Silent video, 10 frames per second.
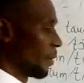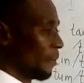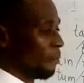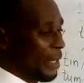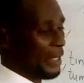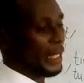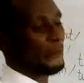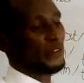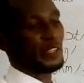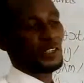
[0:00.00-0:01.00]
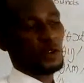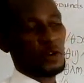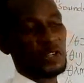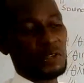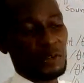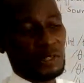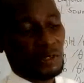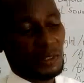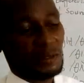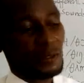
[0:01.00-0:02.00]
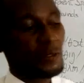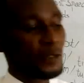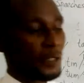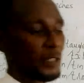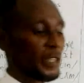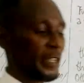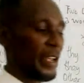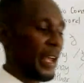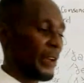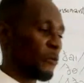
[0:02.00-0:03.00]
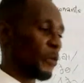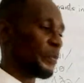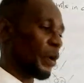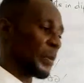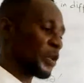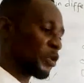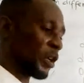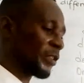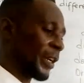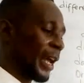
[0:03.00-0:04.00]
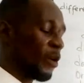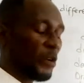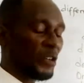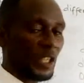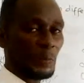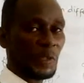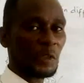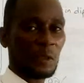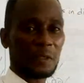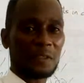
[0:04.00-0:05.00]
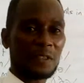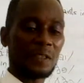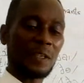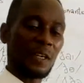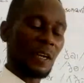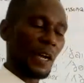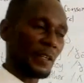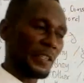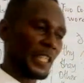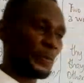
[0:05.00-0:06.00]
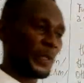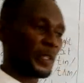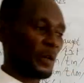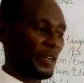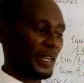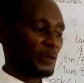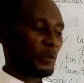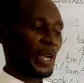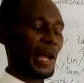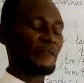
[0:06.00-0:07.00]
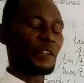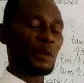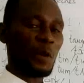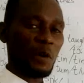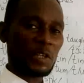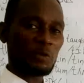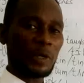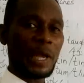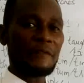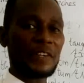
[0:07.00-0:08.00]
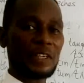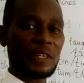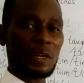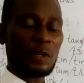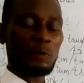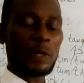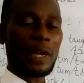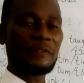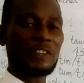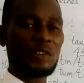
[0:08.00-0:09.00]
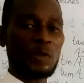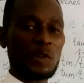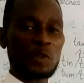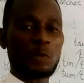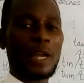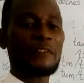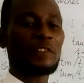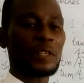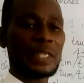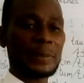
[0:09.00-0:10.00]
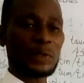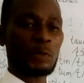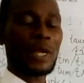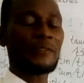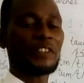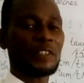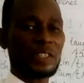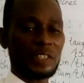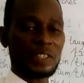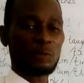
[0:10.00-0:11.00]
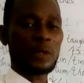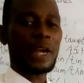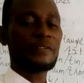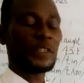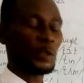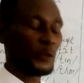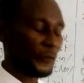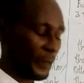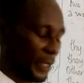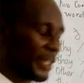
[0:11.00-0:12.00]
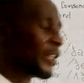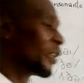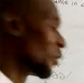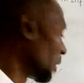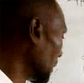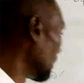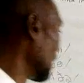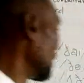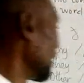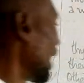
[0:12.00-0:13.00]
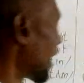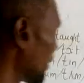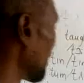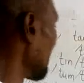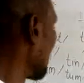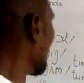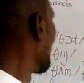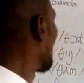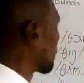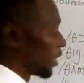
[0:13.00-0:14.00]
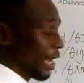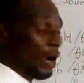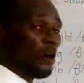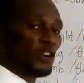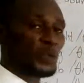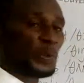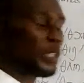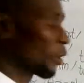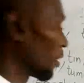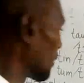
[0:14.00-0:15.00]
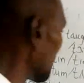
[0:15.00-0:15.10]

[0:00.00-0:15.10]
But if it is consonant sound, the air will be obstructed along the speech organs. And these speech organs, we have the lungs, we have the tongue, we have the nose, we have the lips, we have the teeth, we have the uvula, you name them, the larynx. So they're all speech organs.